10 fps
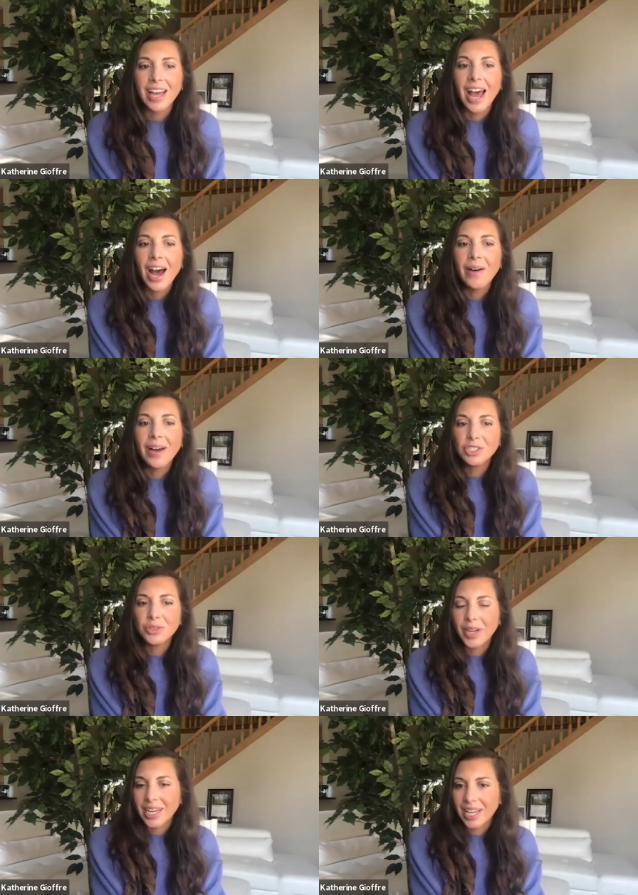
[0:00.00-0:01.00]
how has
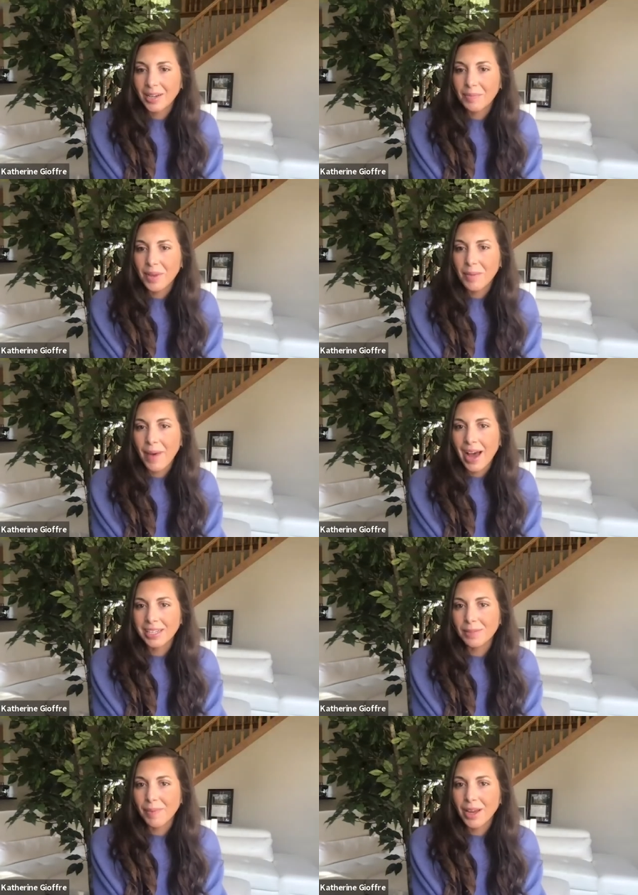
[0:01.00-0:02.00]
training been
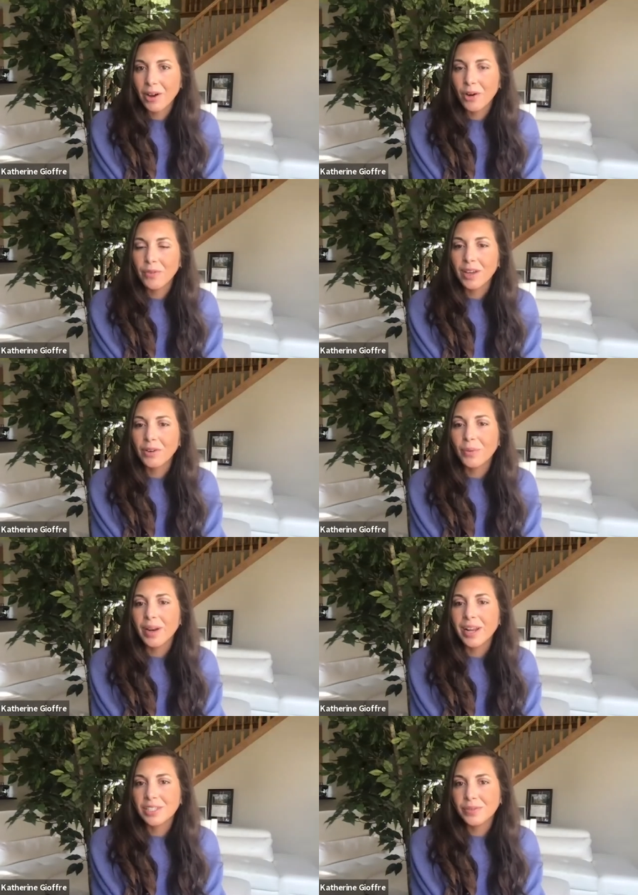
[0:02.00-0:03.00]
impacted by COVID, or what
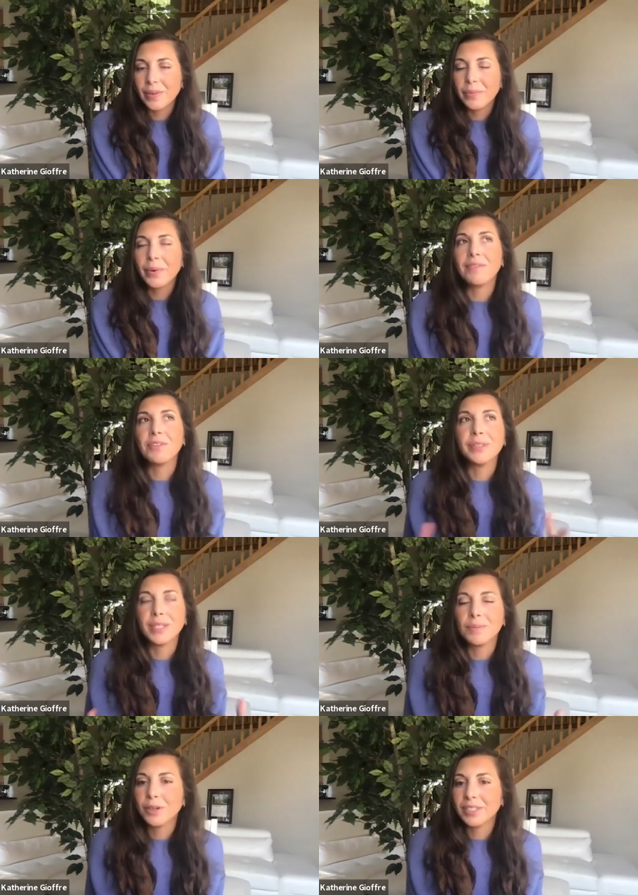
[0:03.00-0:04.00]
has you what have you
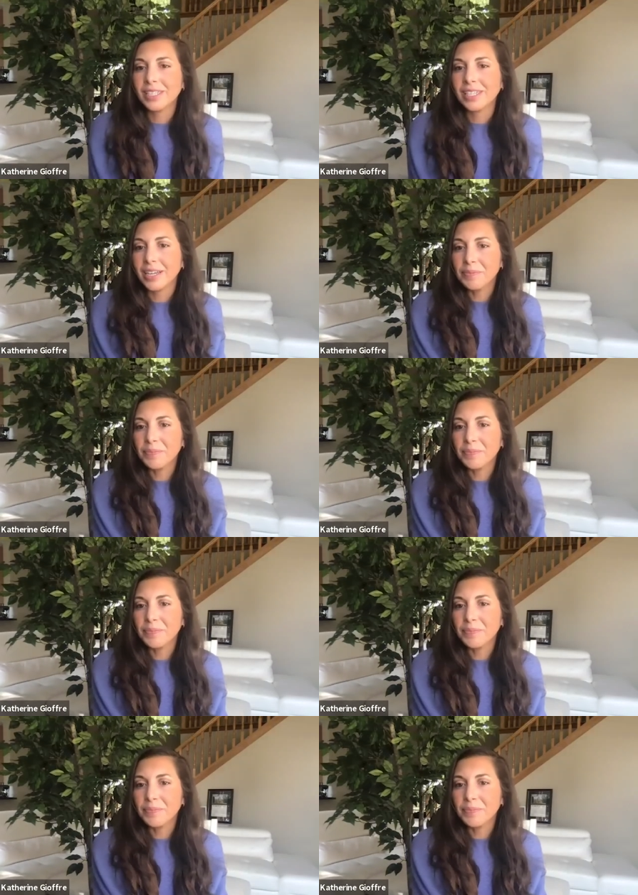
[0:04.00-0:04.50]
seen personally?